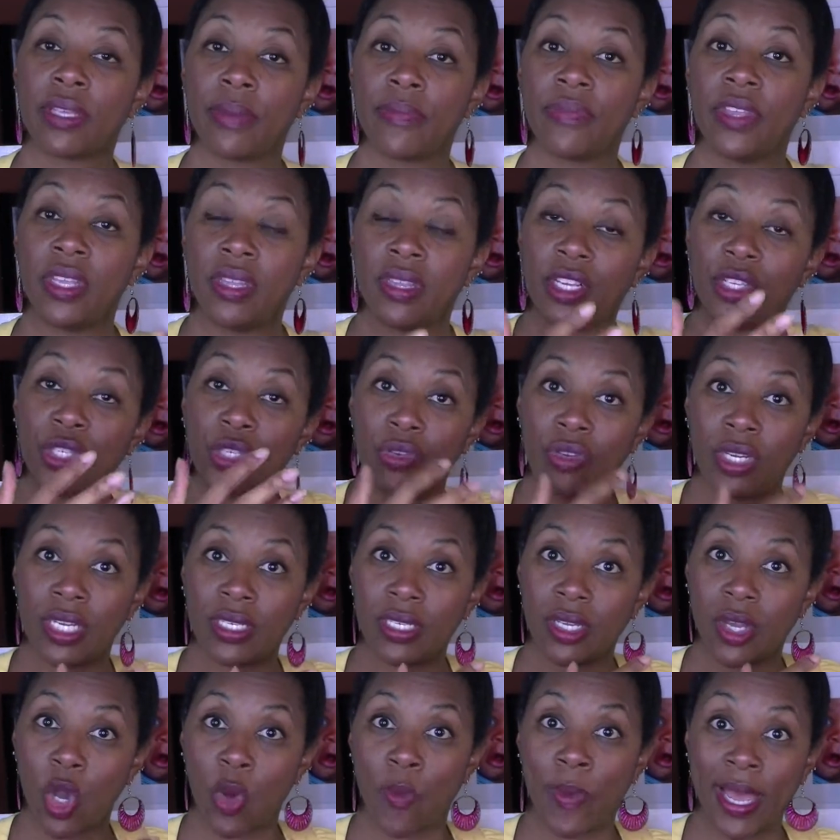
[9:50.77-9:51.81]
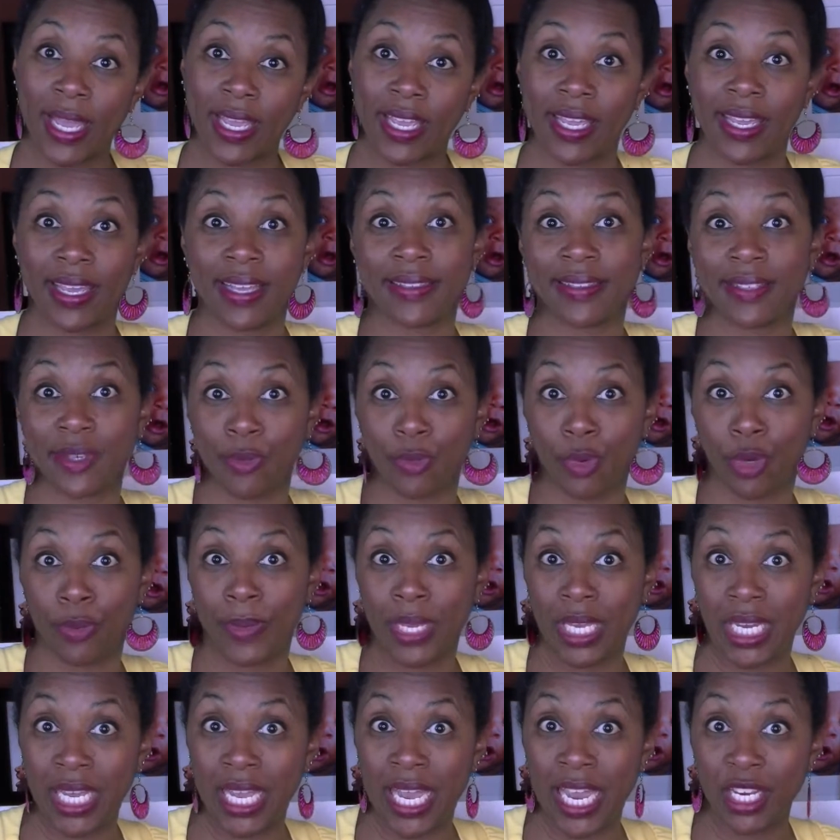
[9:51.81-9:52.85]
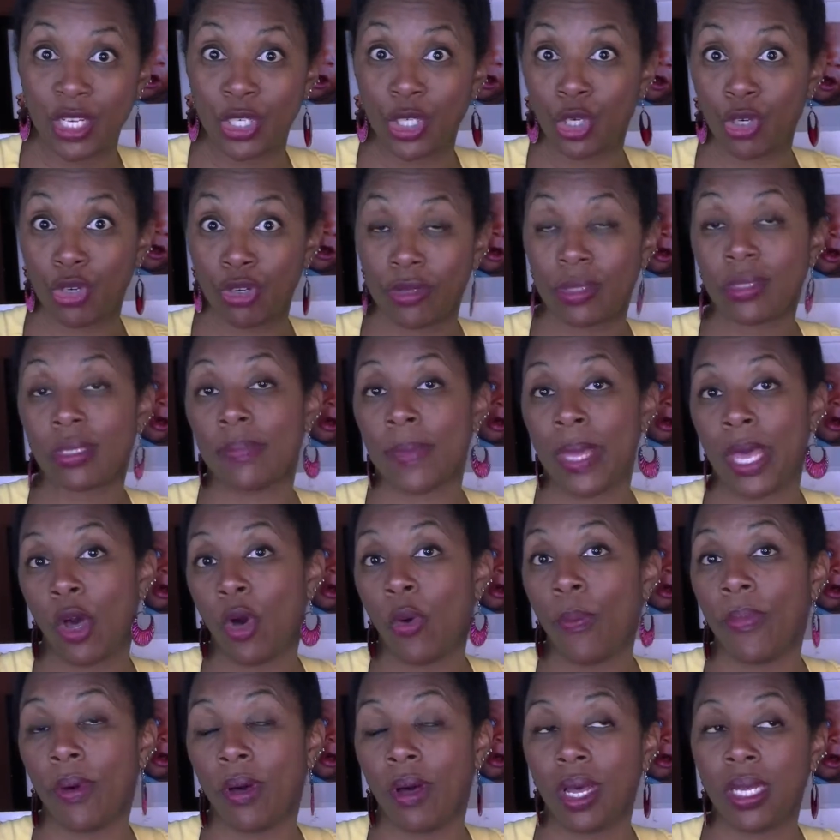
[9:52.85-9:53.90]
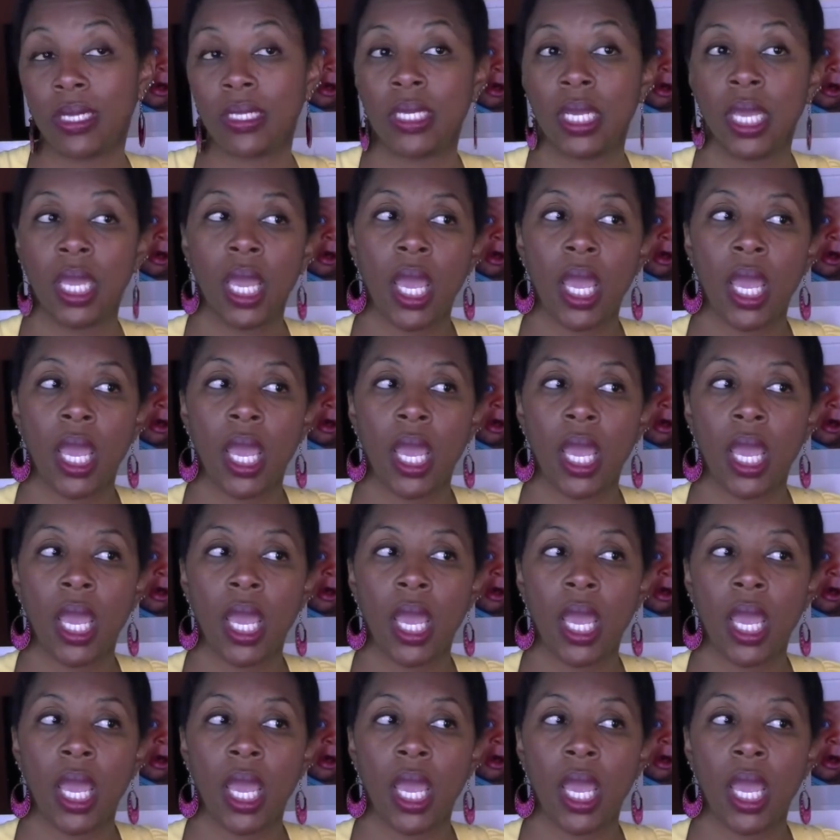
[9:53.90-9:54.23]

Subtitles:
something that you need to go back and get some remediation or some help on.